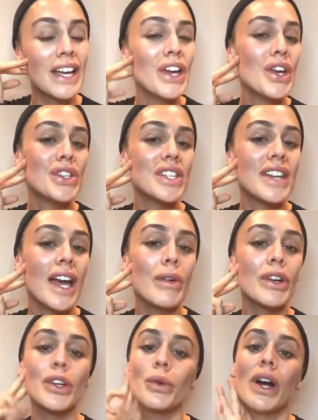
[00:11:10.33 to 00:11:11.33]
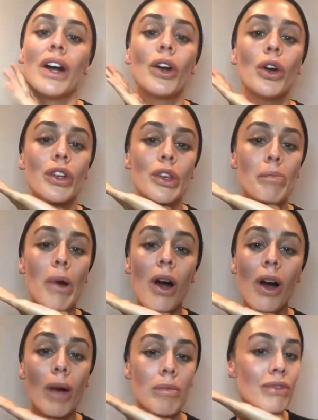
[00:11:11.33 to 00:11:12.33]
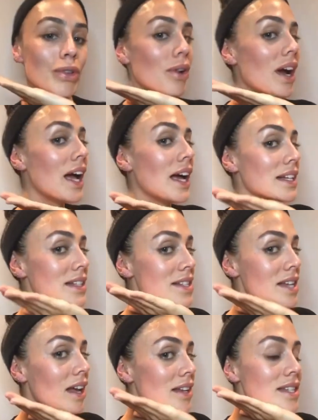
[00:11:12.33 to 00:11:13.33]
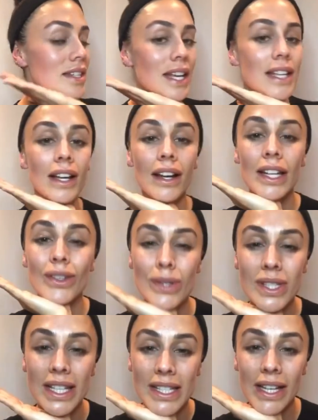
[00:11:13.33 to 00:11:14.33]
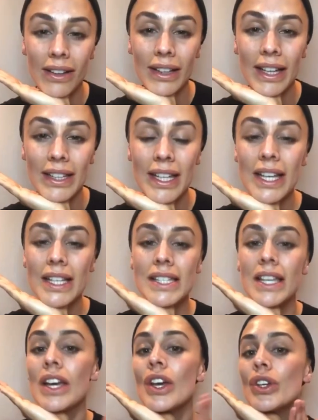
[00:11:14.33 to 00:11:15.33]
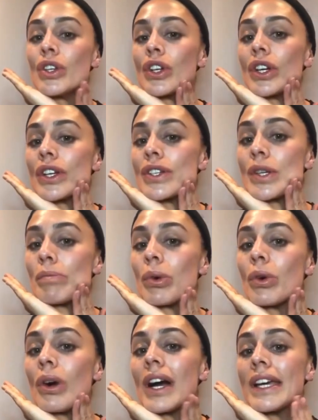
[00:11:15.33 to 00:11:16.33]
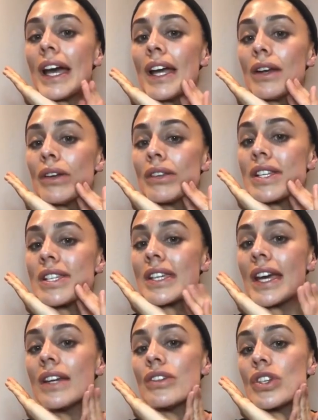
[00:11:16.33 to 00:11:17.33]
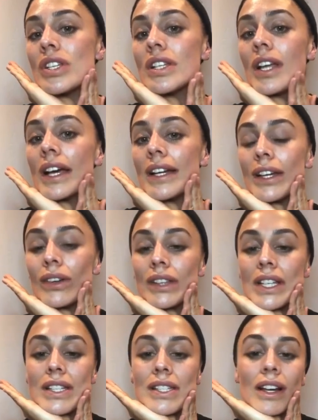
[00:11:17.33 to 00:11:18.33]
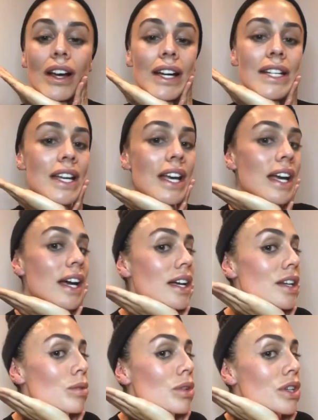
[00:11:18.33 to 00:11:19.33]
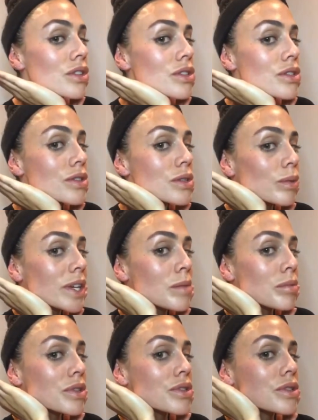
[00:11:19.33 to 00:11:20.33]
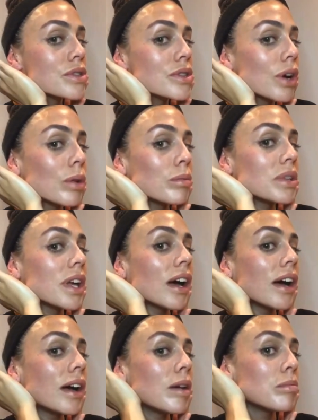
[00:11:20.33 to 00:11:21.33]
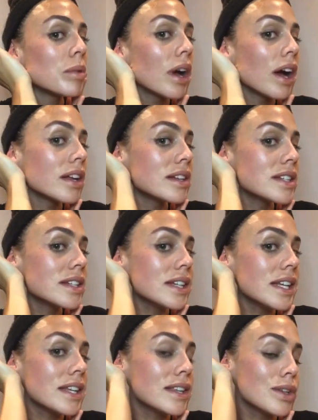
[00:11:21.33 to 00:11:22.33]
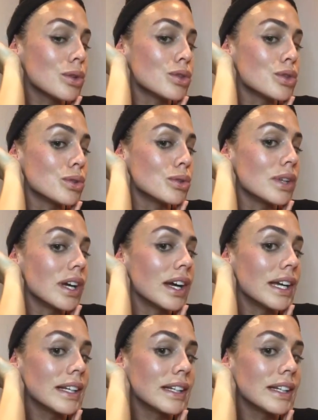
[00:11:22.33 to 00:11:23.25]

So now we're going to work on the palm of your hand underneath, kind of like you're sitting on like this. You're going to support, again, the skin just lightly on this side, and I want you to sweep and sculpt up underneath your jawline.